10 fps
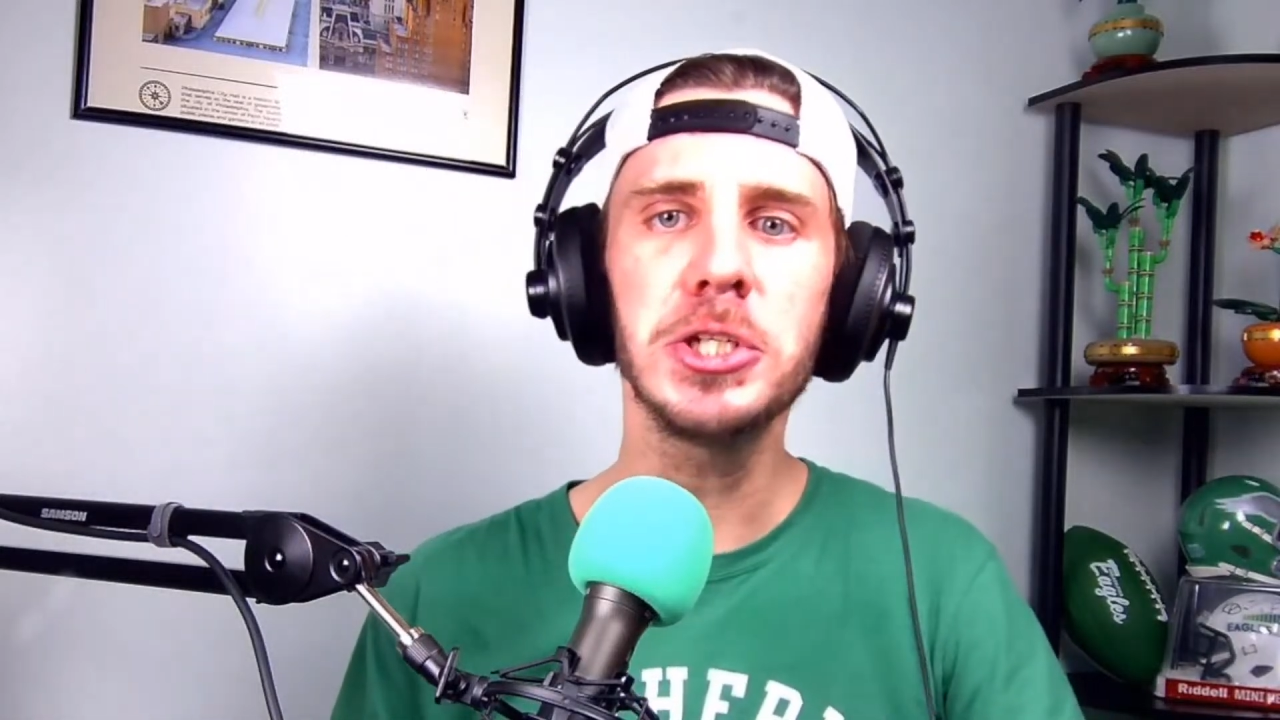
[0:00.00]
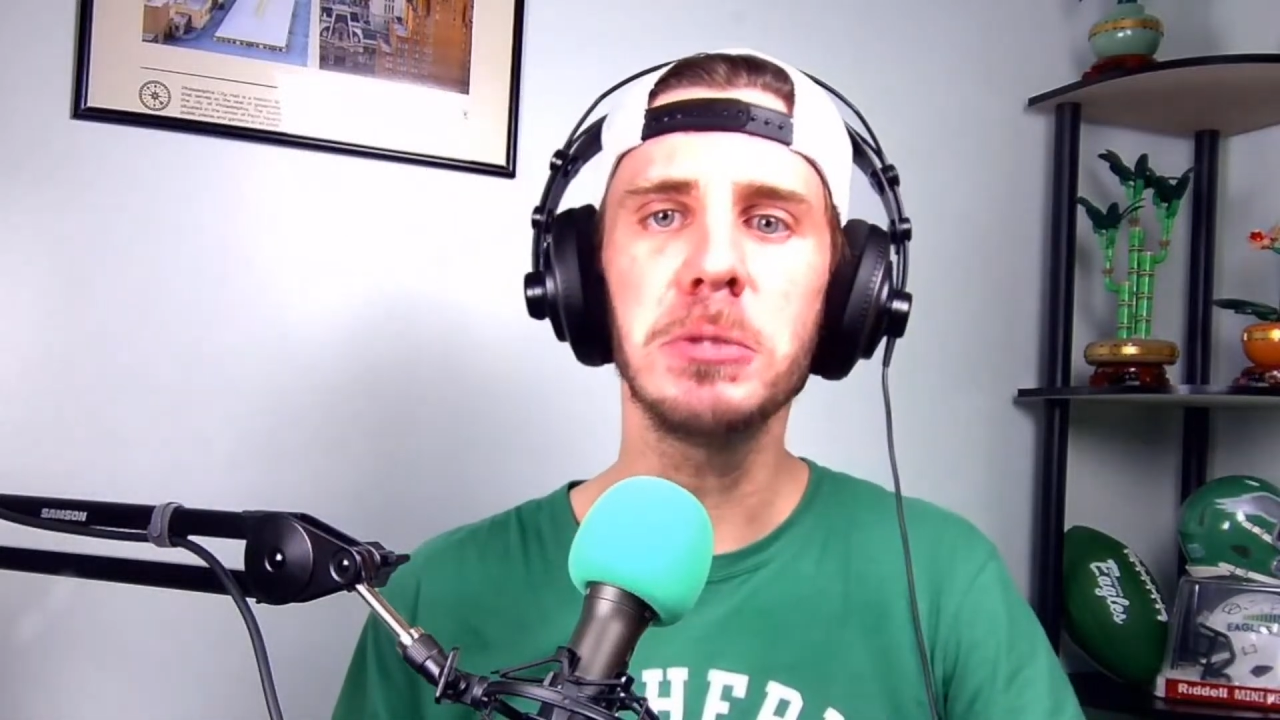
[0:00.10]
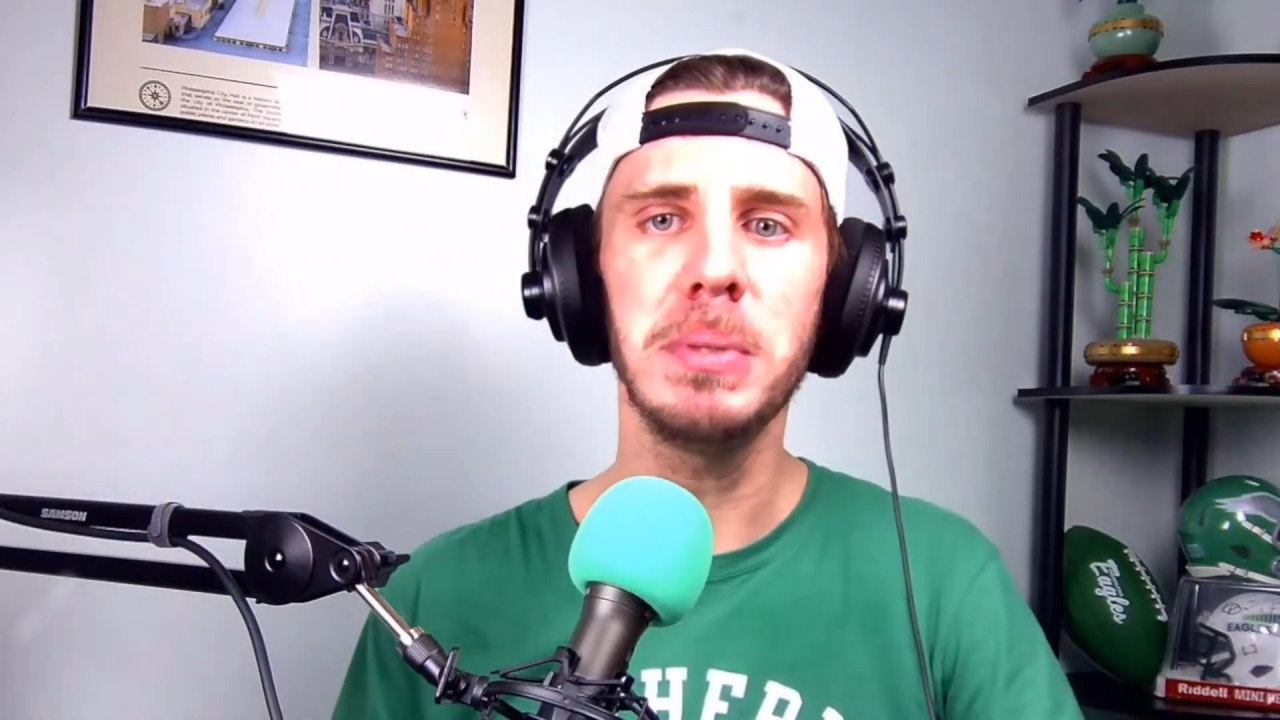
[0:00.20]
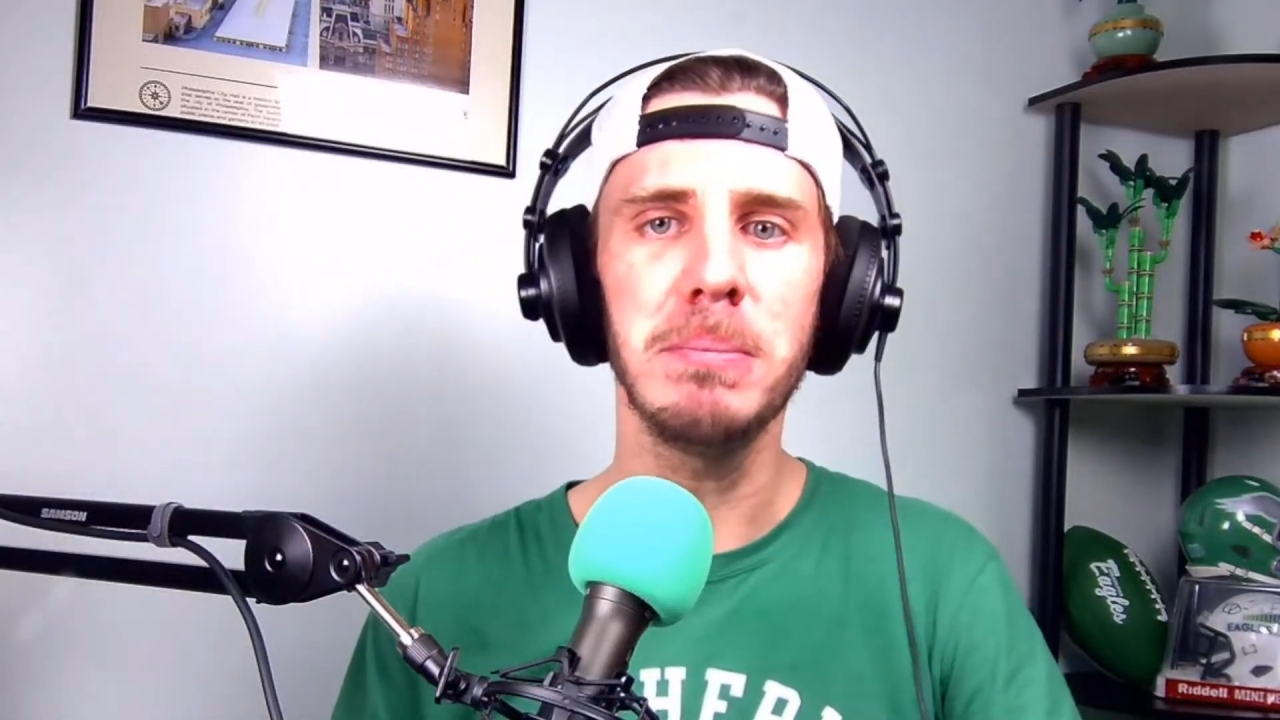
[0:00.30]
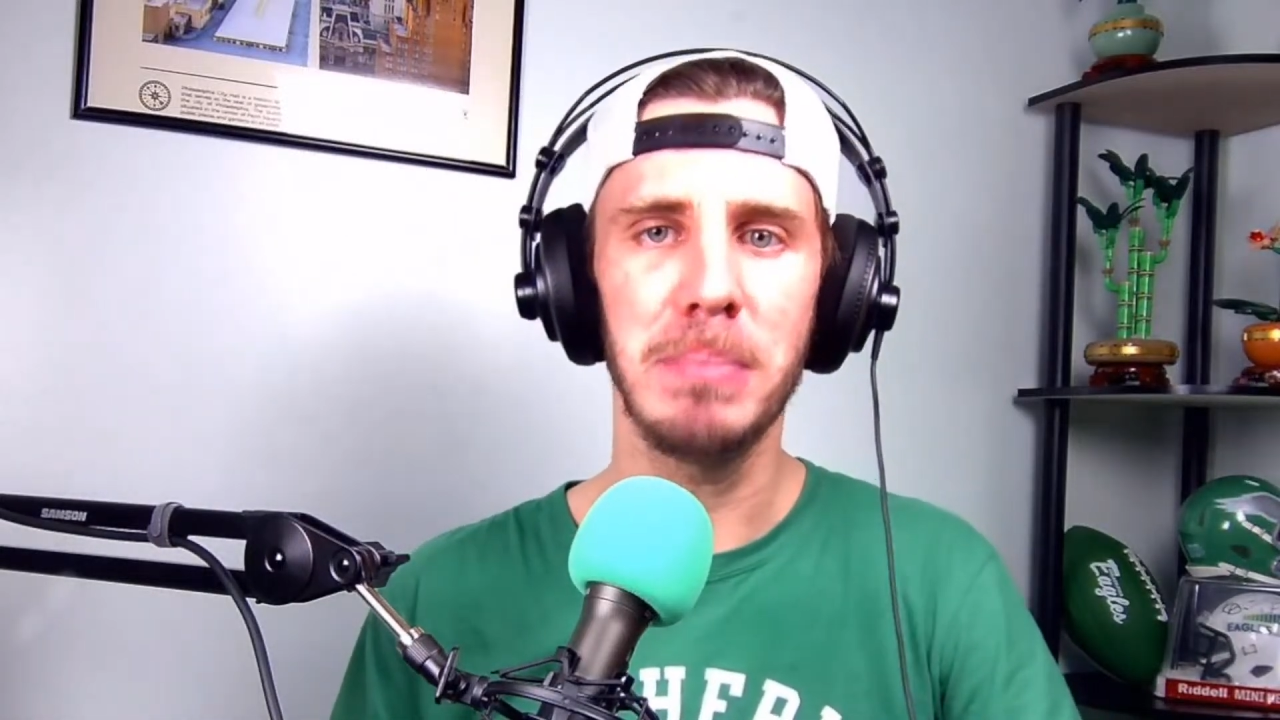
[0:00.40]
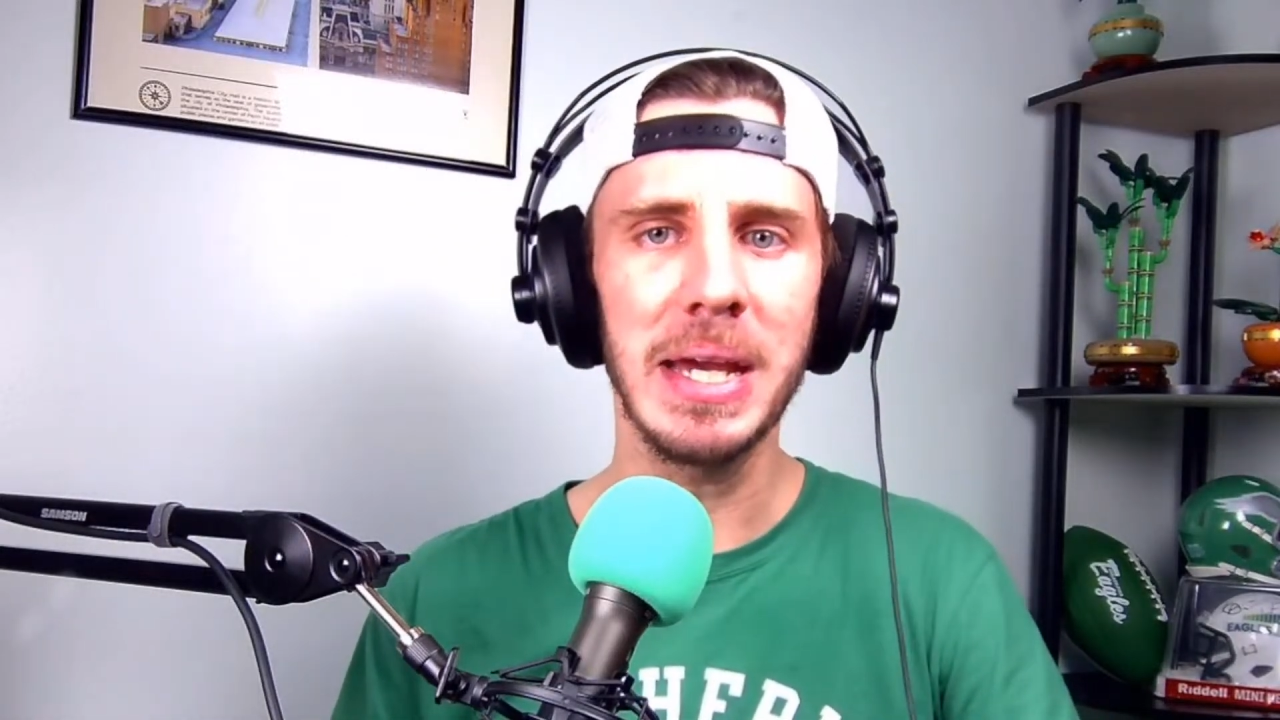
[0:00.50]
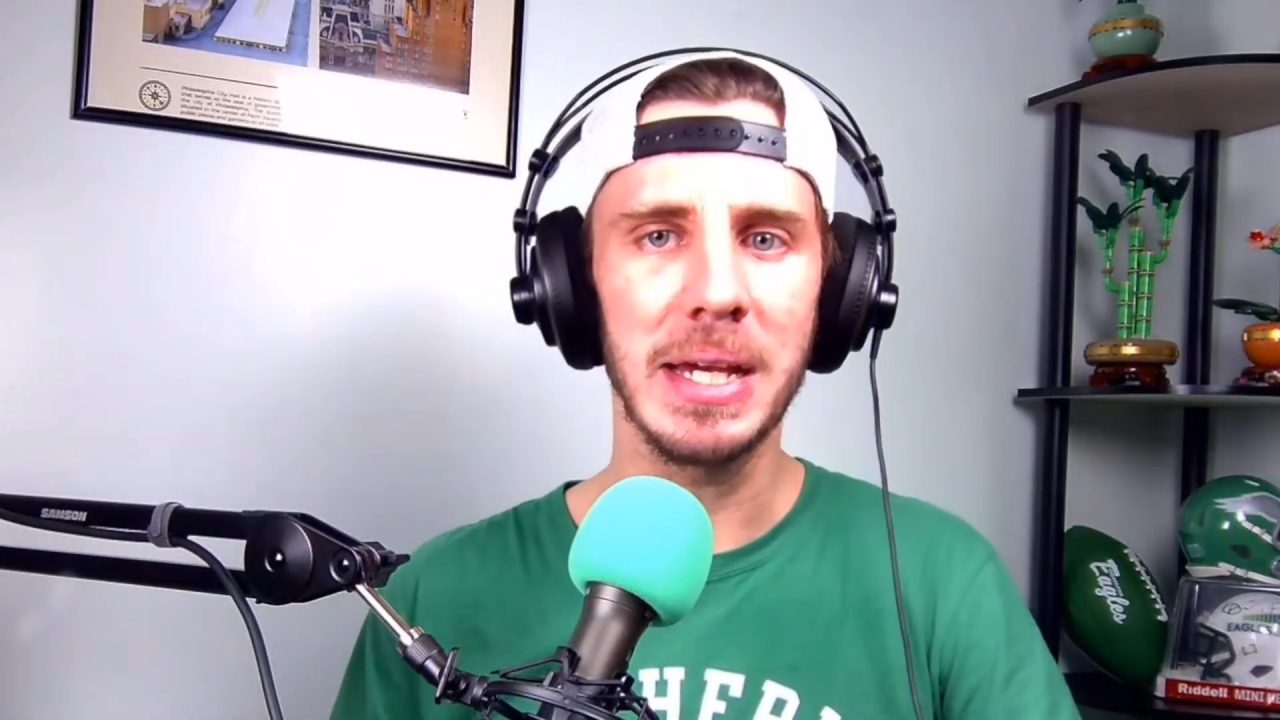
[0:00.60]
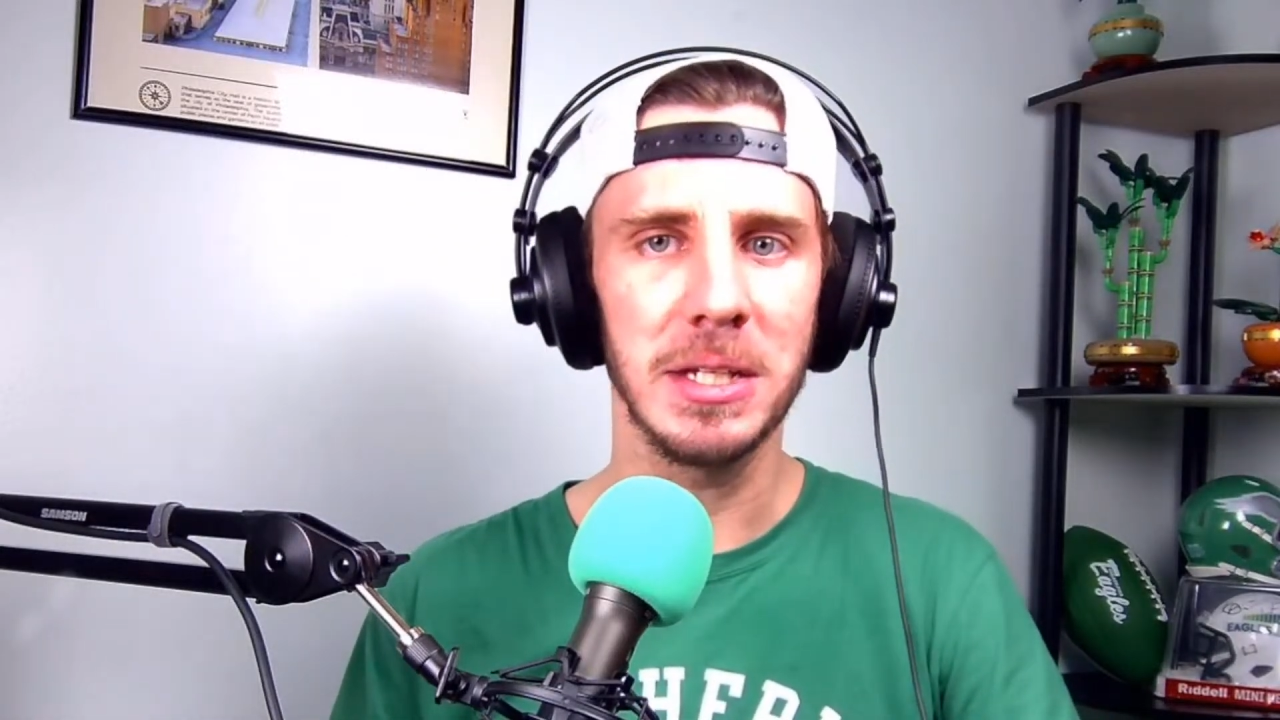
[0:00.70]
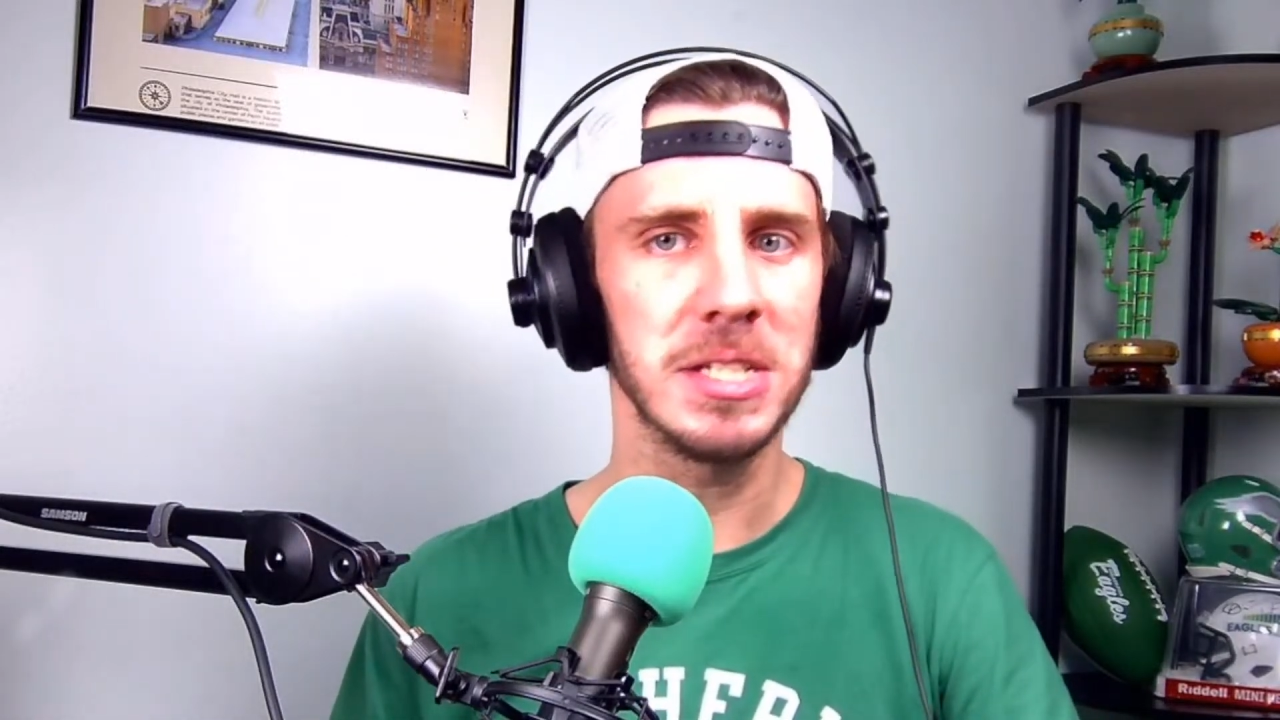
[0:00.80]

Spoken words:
should be banned.